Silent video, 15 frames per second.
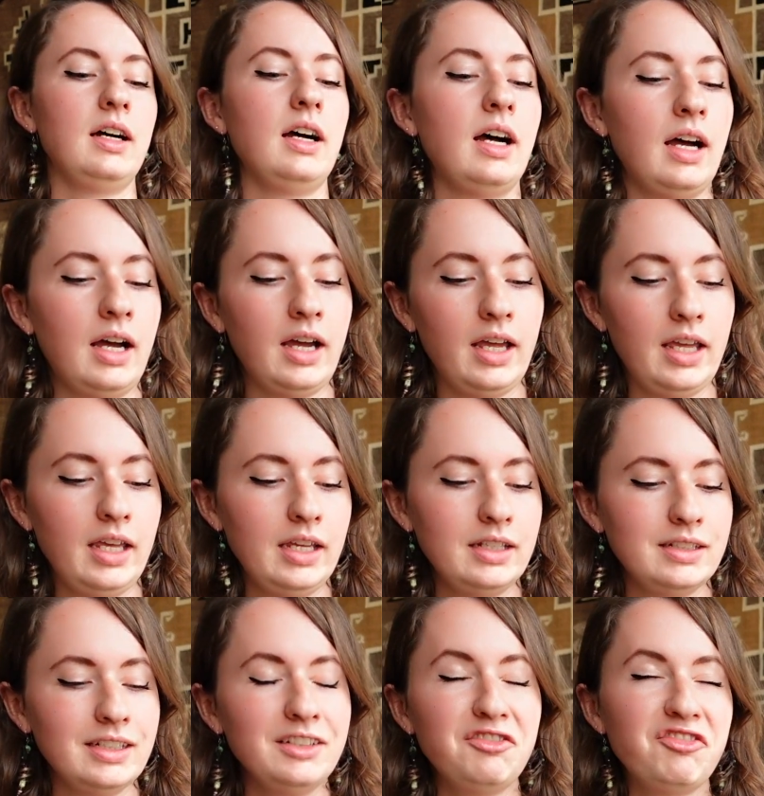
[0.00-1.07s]
I
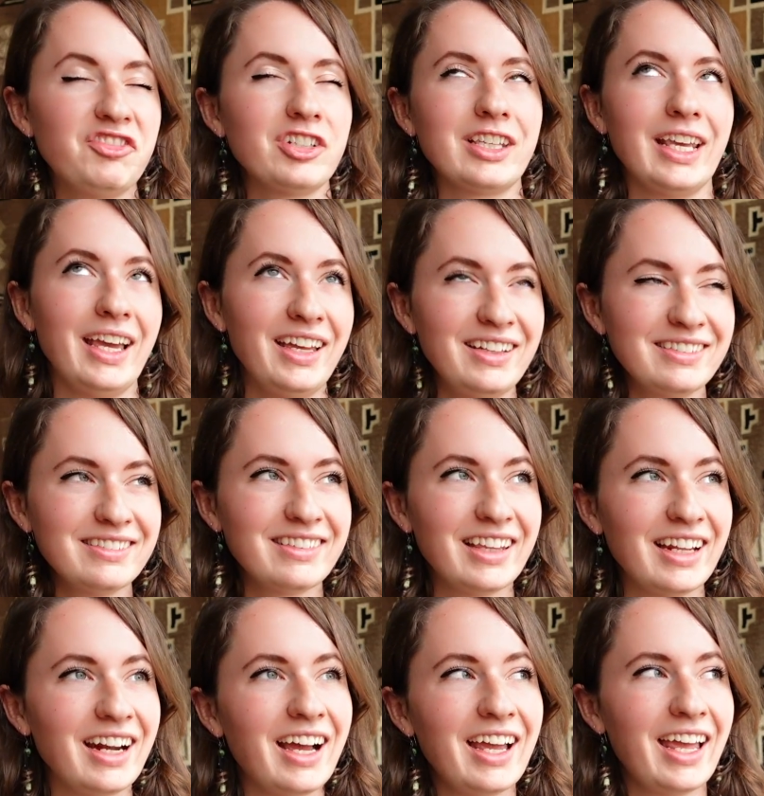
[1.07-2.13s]
did forget
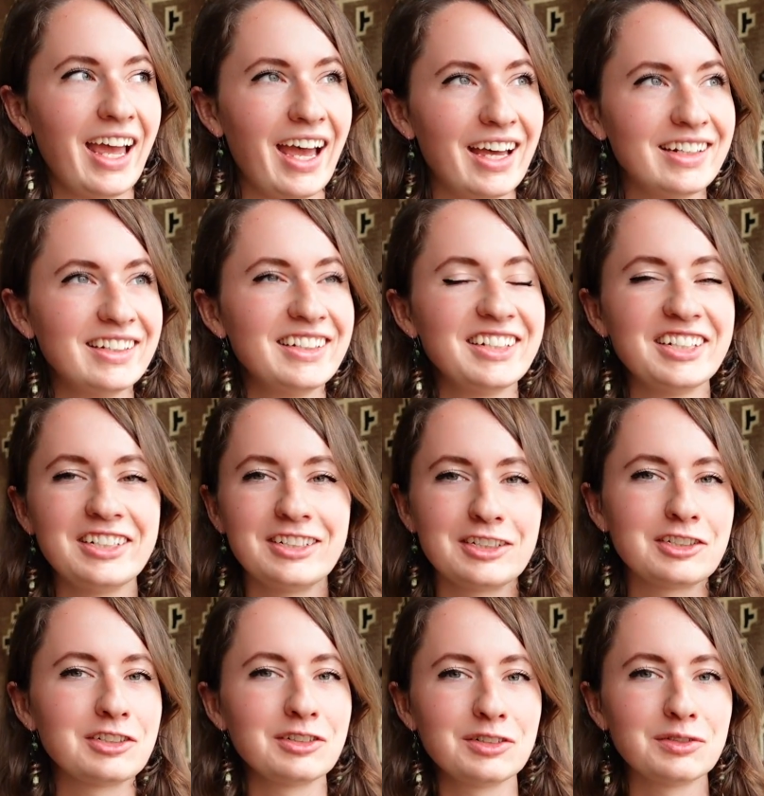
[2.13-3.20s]
that I added an
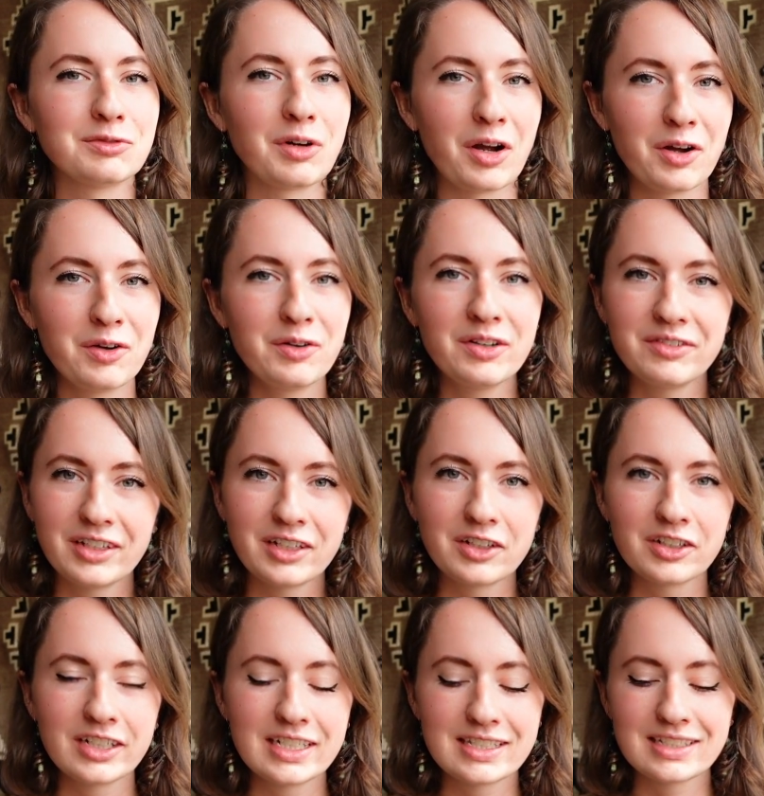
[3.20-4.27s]
additional row of
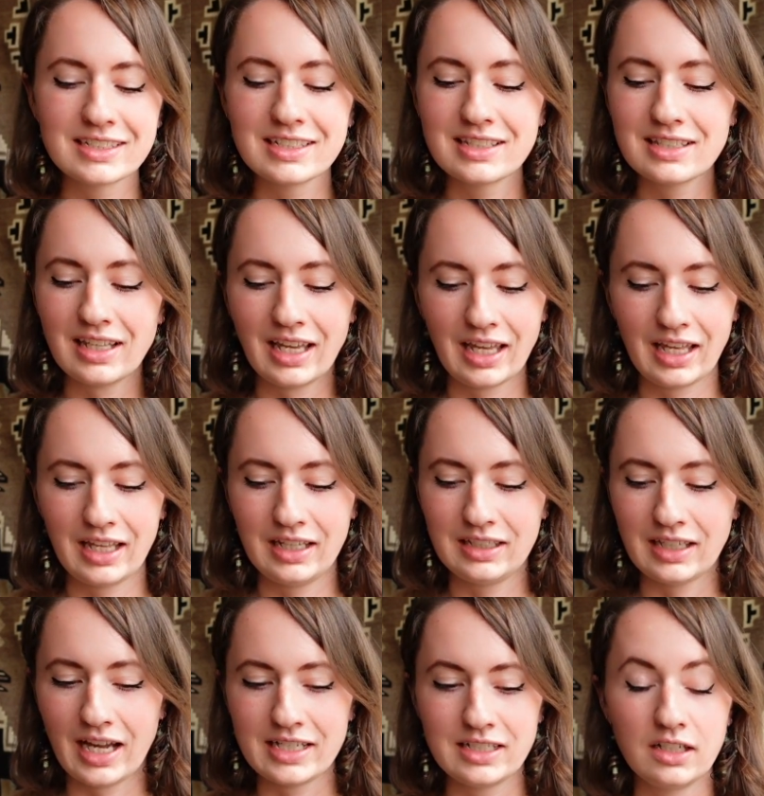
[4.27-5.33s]
increases, and
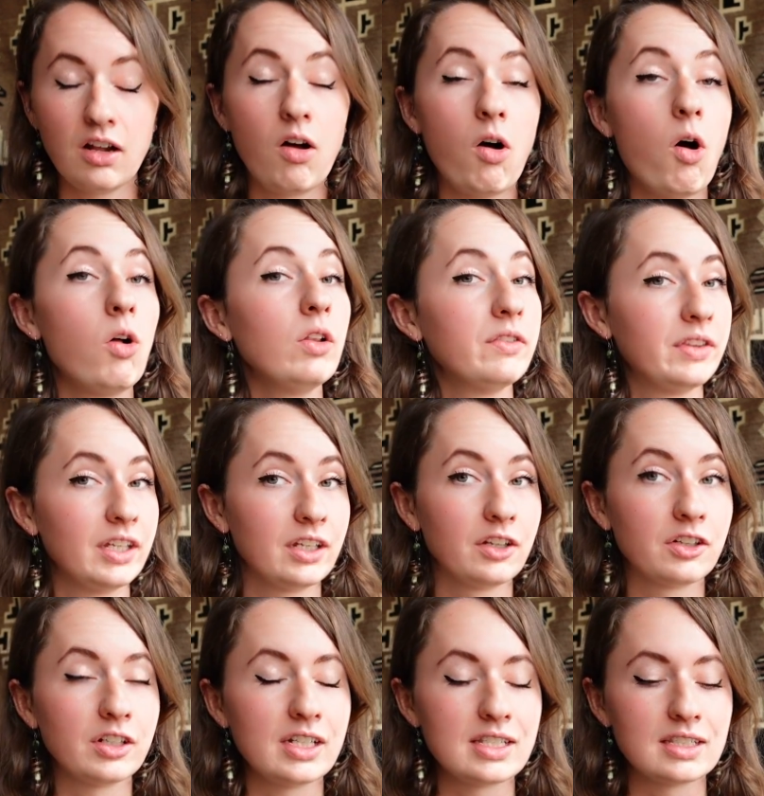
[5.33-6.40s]
I did all of the
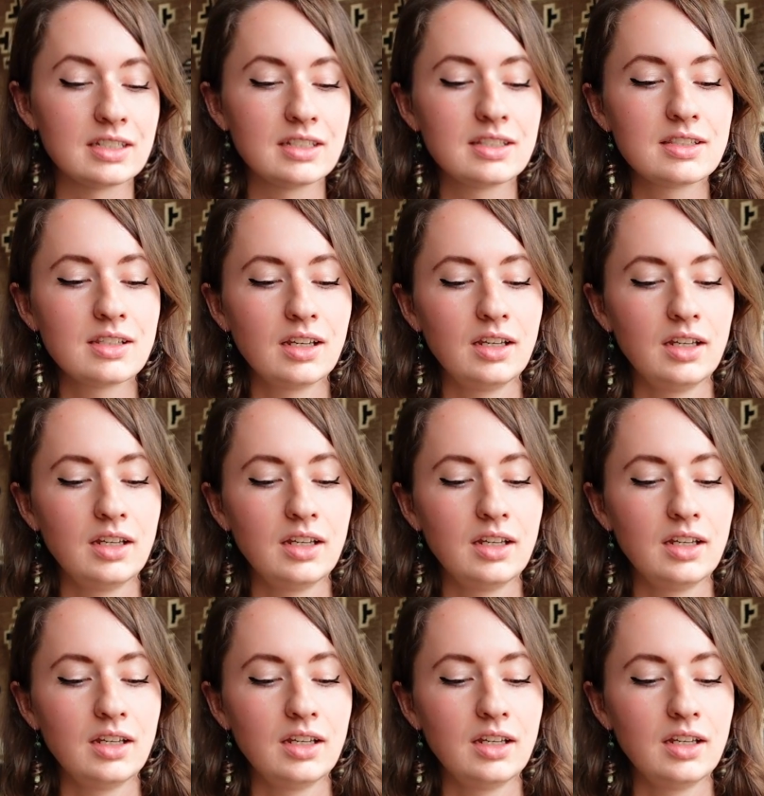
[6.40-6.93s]
increases.